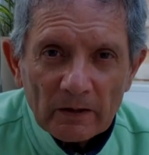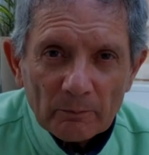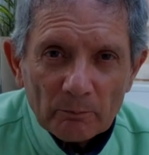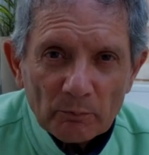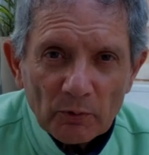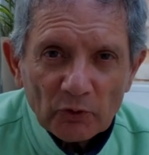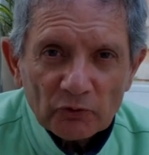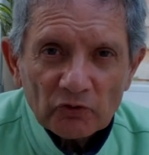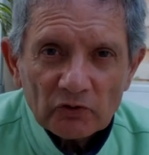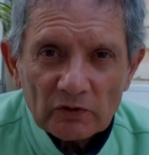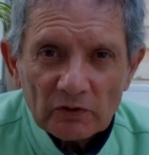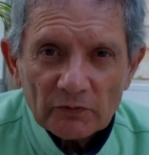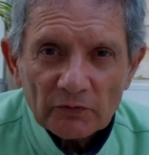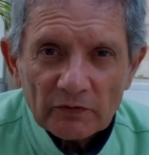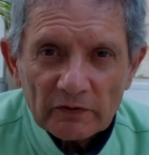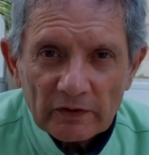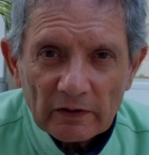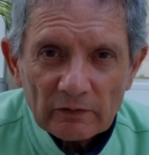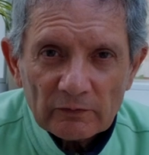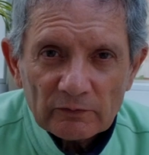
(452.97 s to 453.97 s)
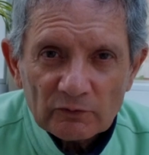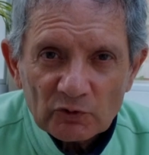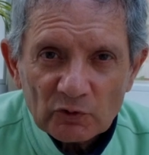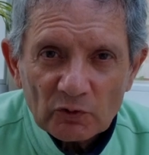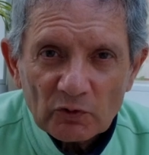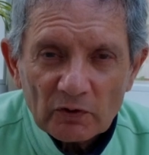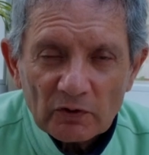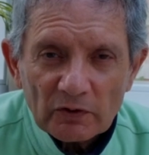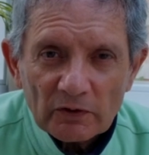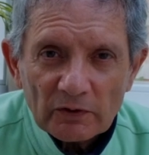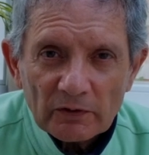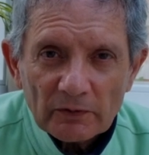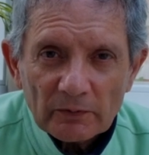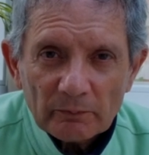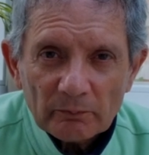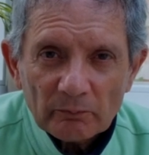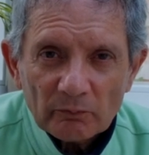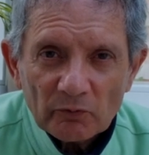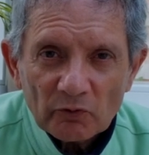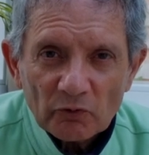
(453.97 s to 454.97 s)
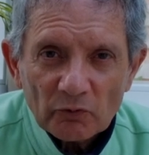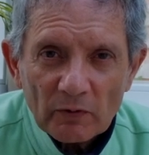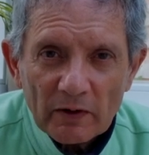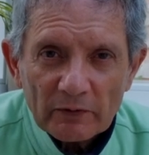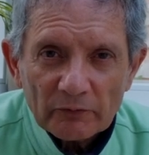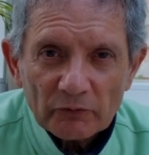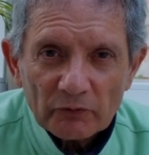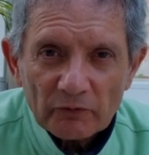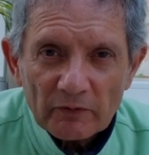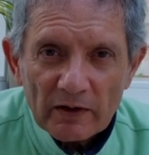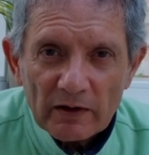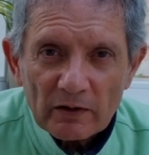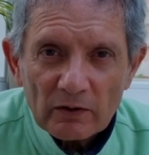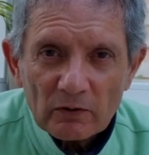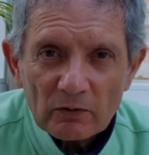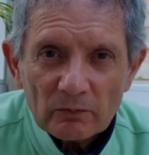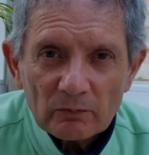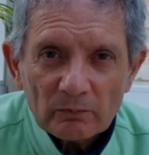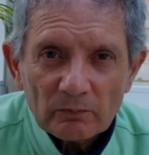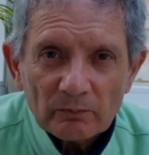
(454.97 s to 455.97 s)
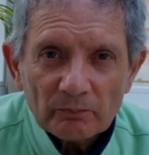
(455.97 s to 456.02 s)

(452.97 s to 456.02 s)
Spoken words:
Positive self-talk throughout the round,